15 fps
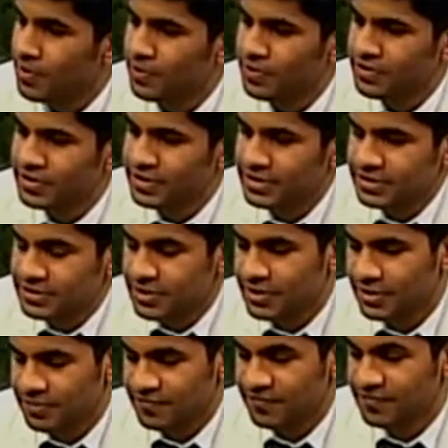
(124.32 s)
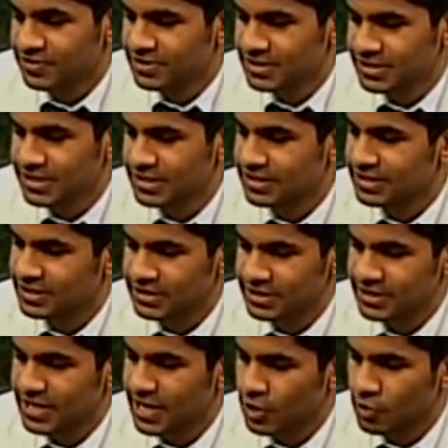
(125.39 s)
couple of things. Firstly, the
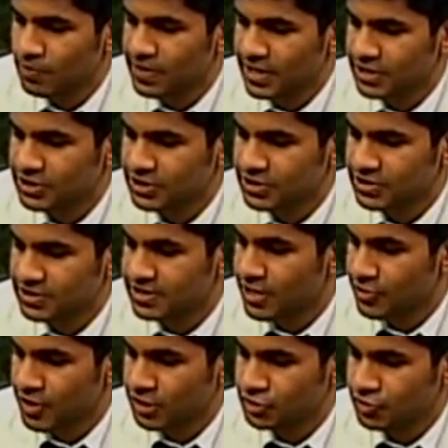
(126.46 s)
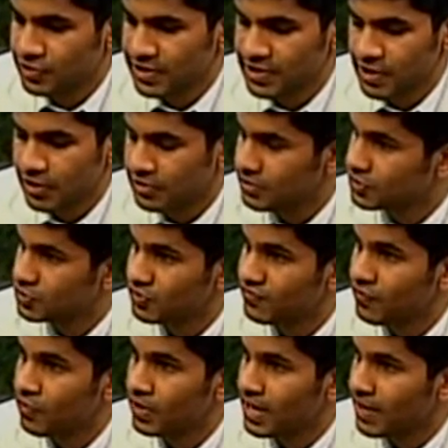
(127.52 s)
yellow pages, the directory, and then other sort
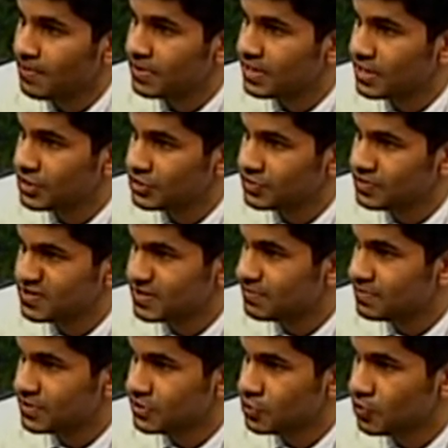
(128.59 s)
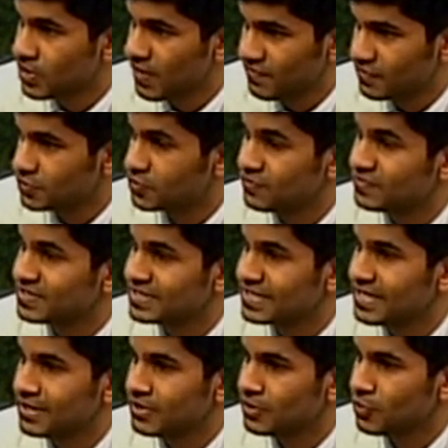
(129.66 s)
of on applications simply don't have the sort of
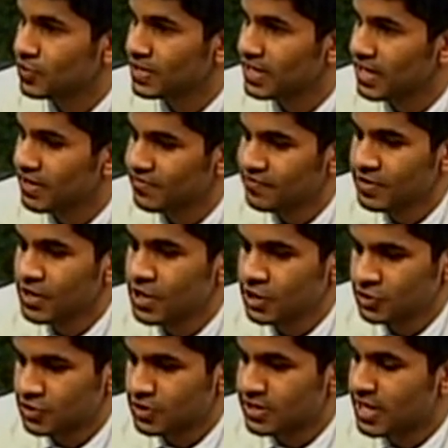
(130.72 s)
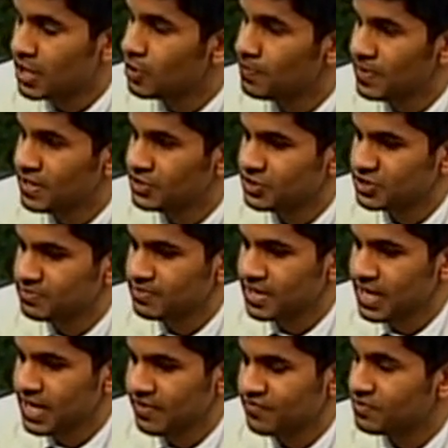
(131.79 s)
scale that we have. So the yellow pages may
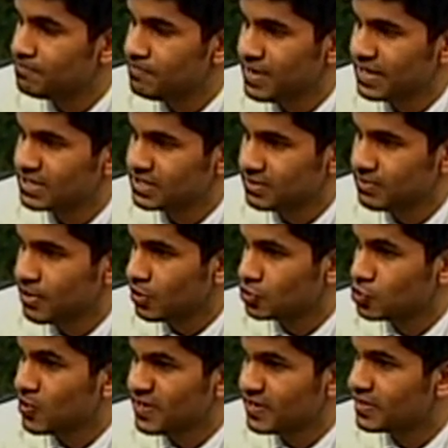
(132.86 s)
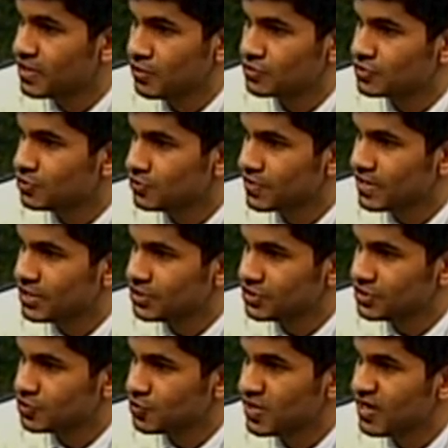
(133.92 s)
have at best about 20,000
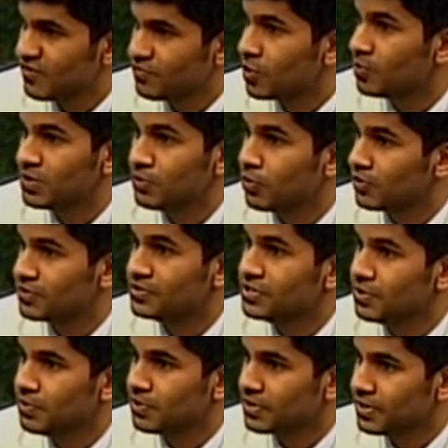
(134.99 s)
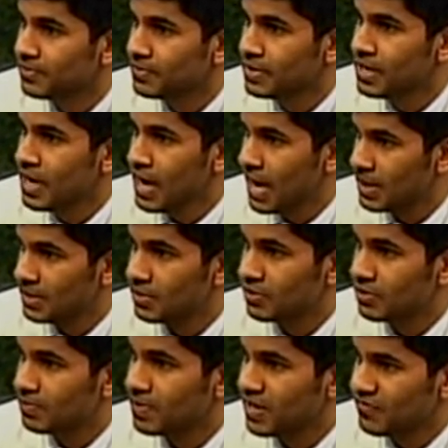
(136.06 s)
locations. We have probably more than double them. And then
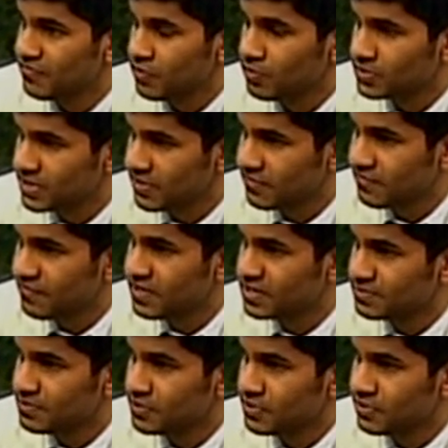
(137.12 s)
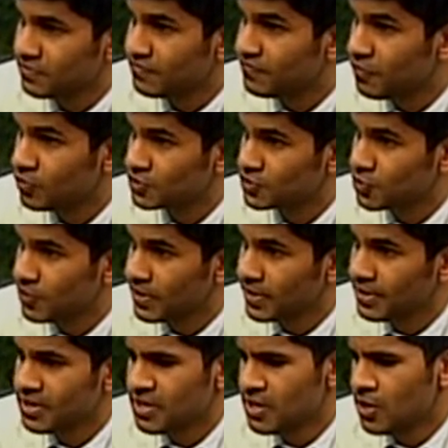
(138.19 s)
other platforms like Facebook and Foursquare
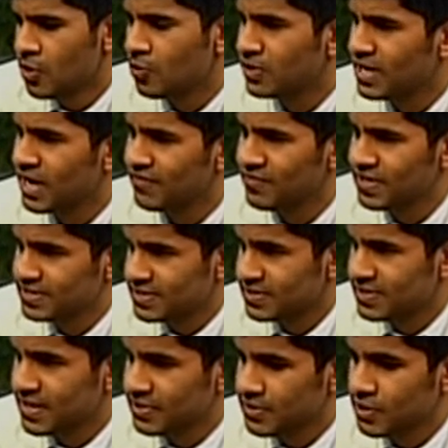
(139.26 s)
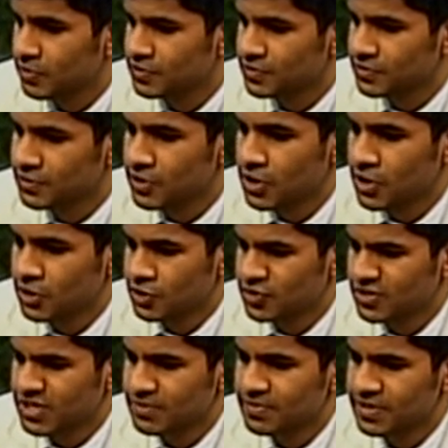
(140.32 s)
only have less than 10,000. So
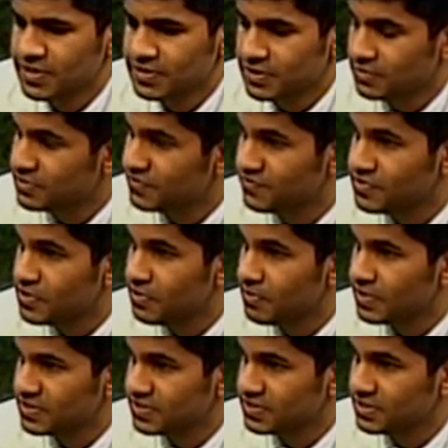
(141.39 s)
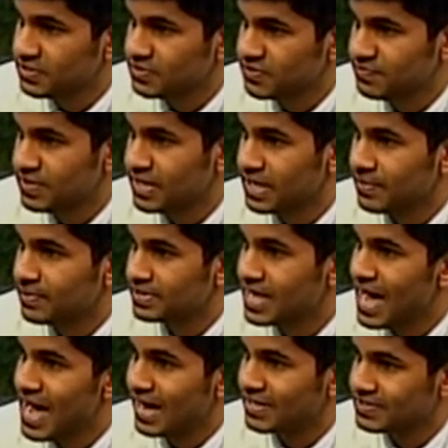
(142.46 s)
simply in terms of numbers and in terms of being able
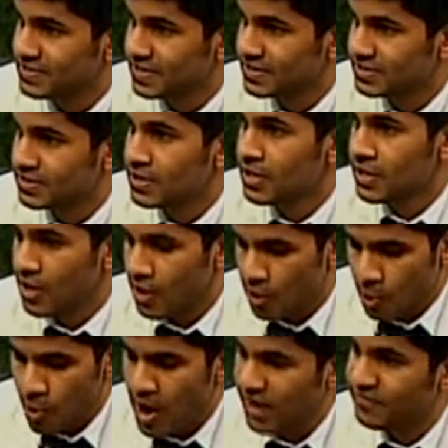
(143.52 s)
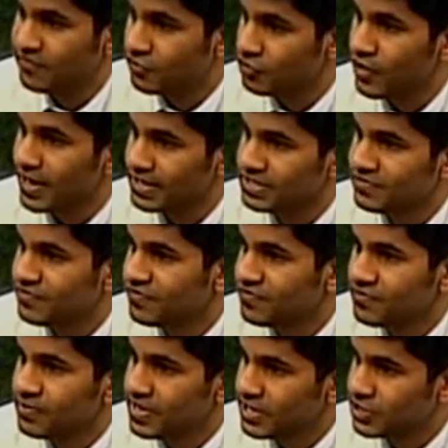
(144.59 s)
to access a wide variety of
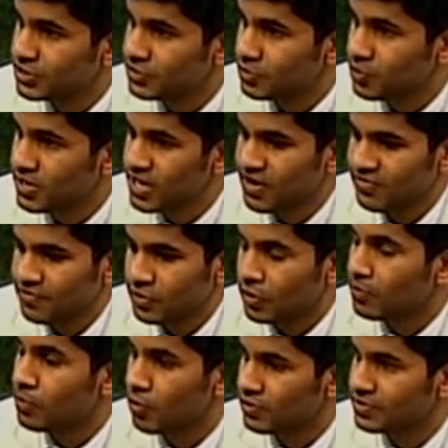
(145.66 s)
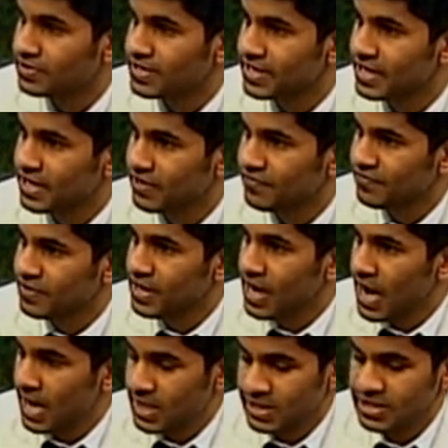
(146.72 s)
information, we have a lot more than they have.
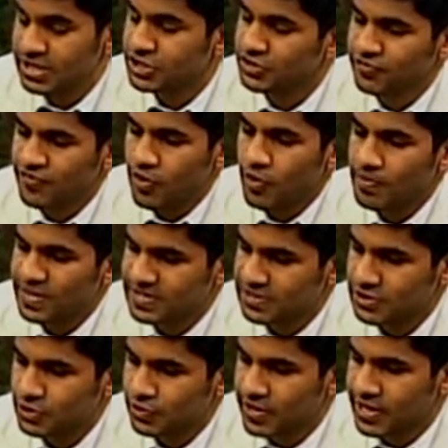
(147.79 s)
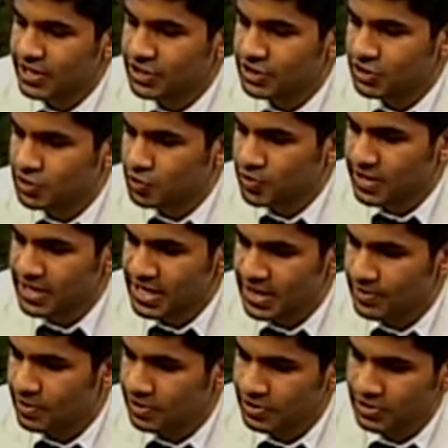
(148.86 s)
And then each of our business locations, we
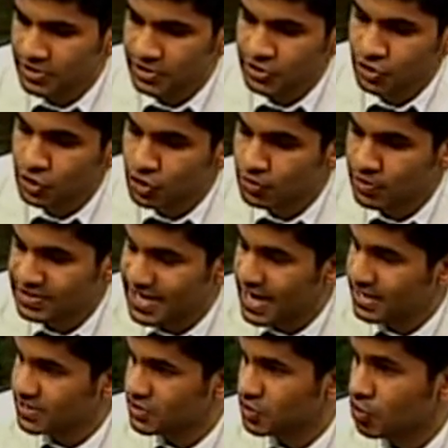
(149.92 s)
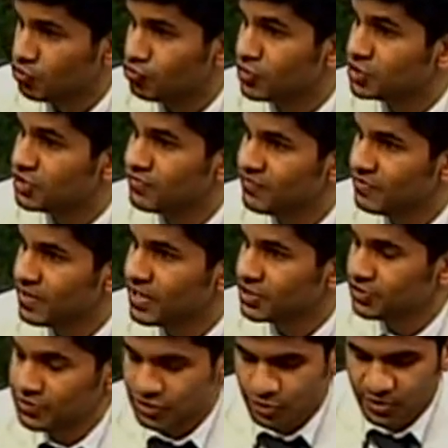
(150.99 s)
enable the consumer to access a lot rich
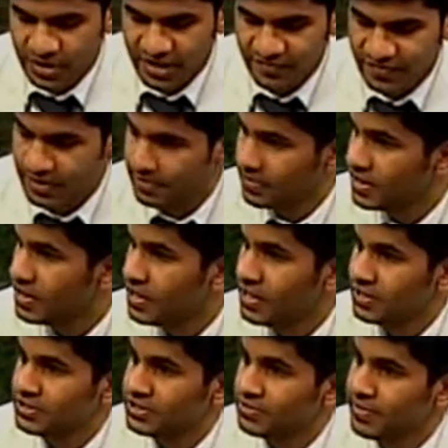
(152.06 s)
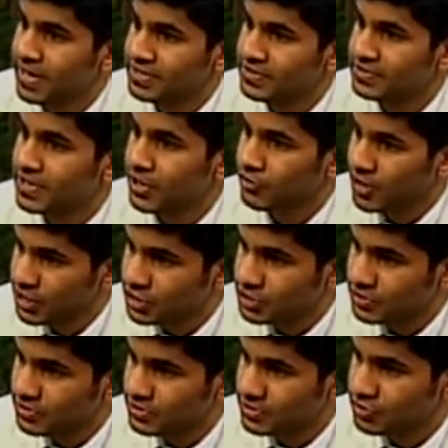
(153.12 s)
information. So we give them turn-by-turn
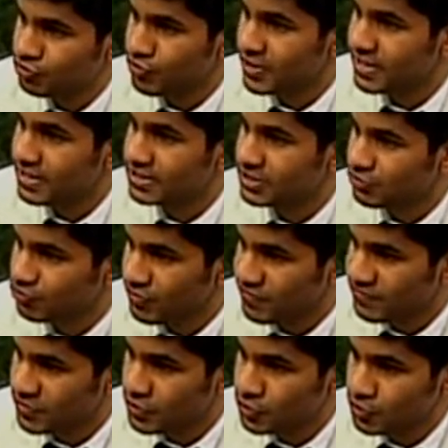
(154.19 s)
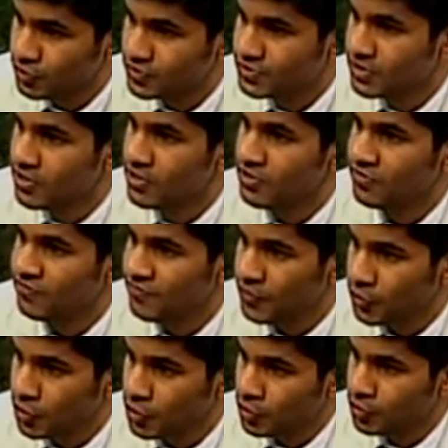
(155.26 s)
directions, ratings and reviews,
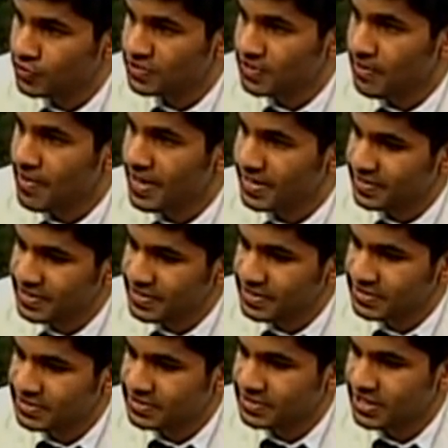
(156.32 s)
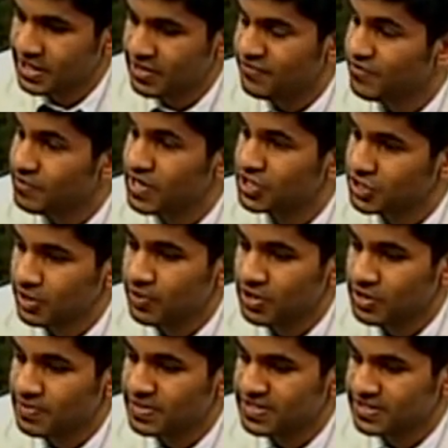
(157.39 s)
photos, amenities, information
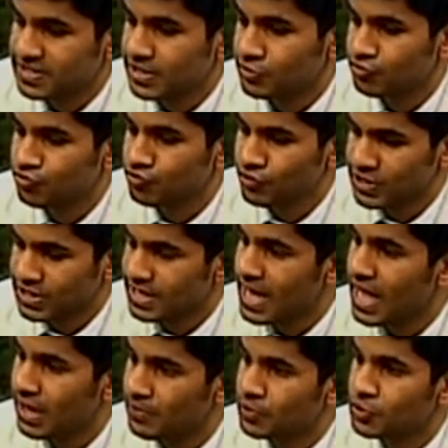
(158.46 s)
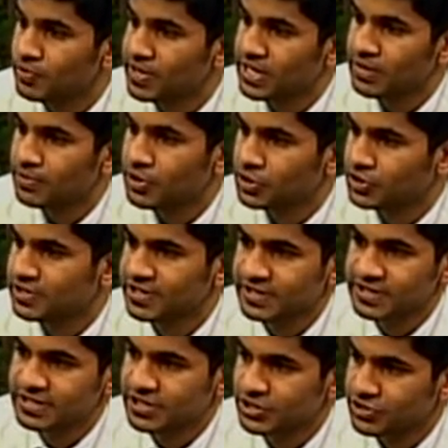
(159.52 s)
about the business that can really help you make a purchasing
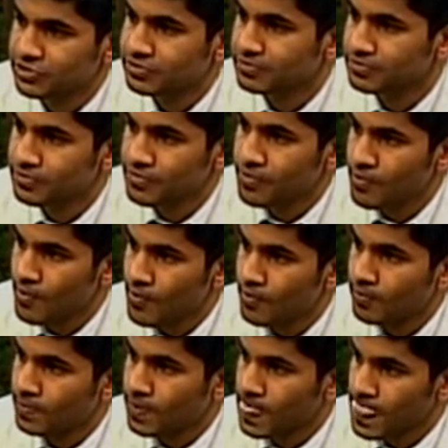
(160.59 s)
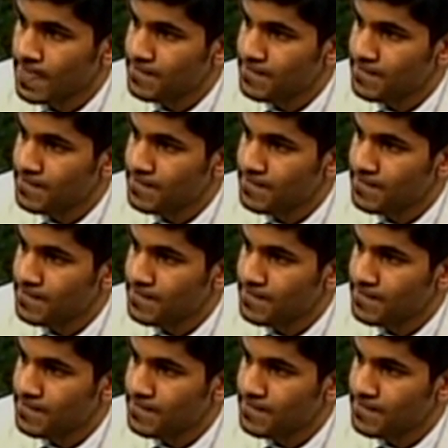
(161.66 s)
decision. Right.